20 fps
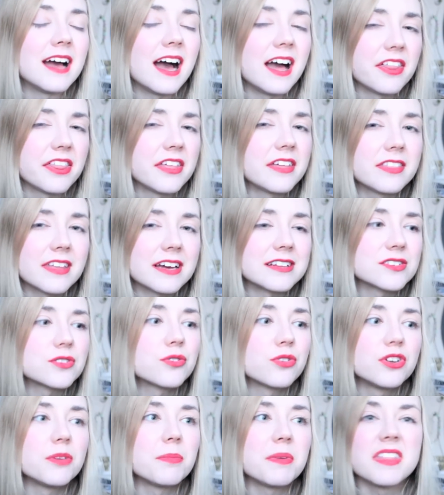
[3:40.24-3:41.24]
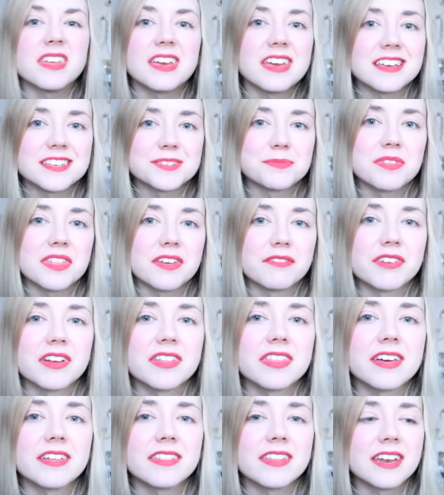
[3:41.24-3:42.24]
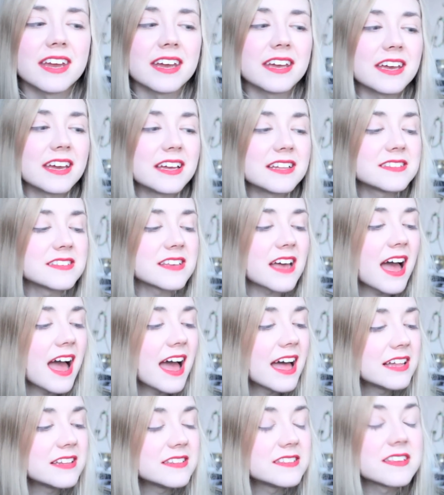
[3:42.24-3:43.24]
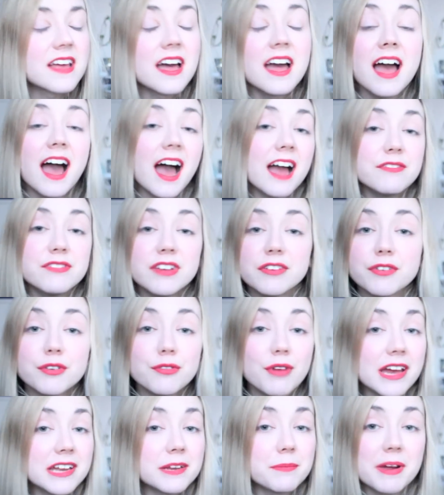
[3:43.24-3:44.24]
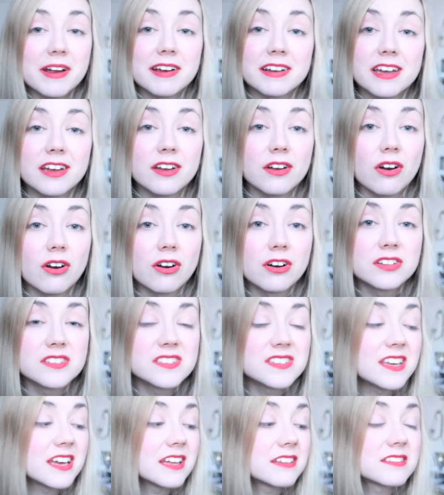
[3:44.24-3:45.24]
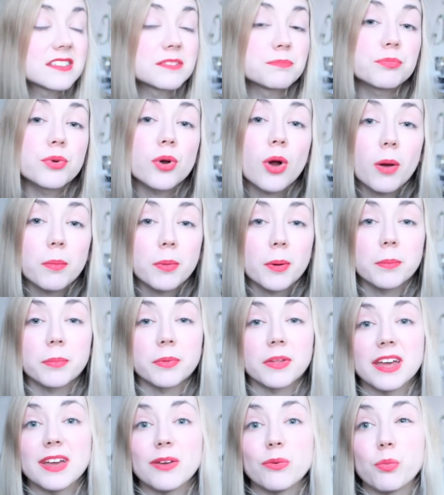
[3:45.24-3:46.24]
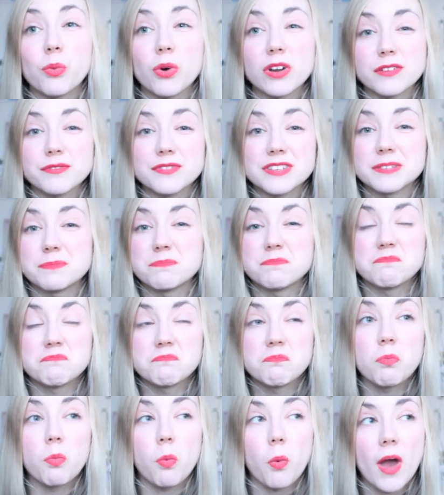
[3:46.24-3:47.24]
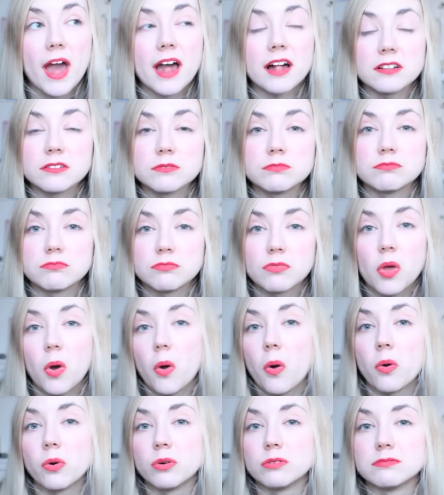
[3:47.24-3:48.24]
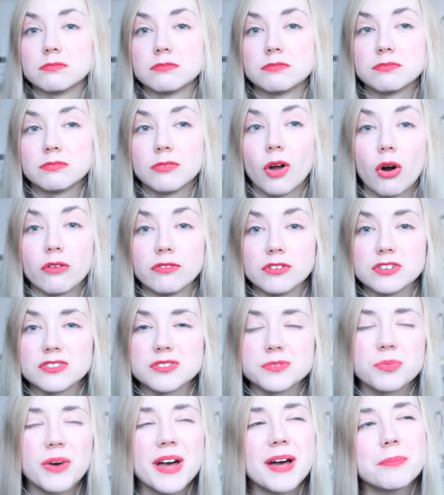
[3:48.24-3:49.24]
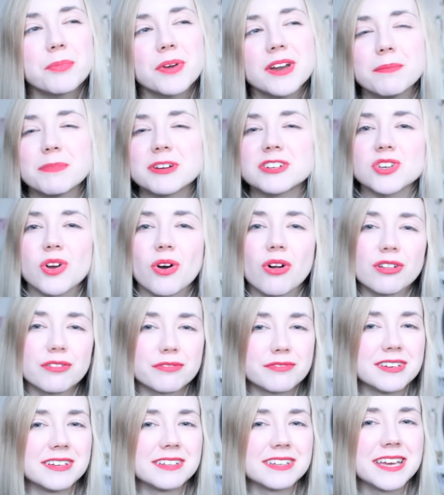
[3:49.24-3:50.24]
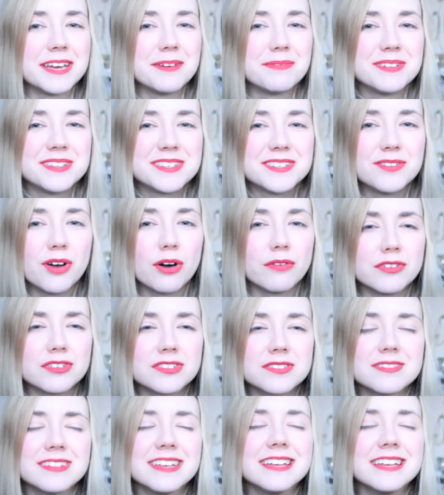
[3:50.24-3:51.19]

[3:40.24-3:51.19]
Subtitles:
I think that's going to be the case with everything that I get. And I've never read American Gods, yet probably one of his well-known novels. Well, pretty much all of Neil Gaiman's novels.